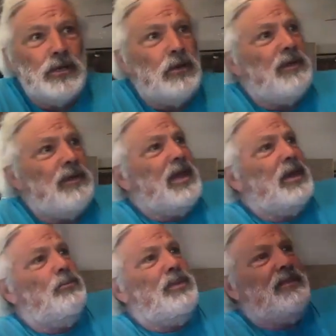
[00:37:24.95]
and I got to
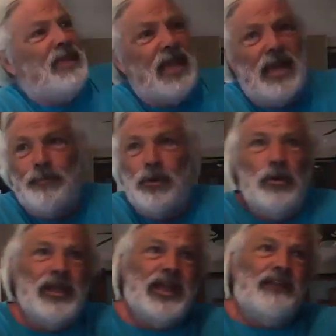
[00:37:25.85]
go pick that up, and
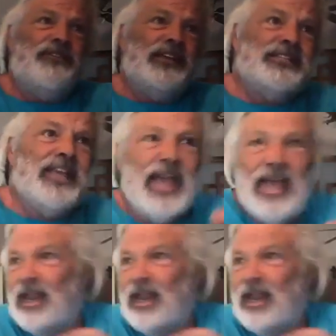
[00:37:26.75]
I got to fix that,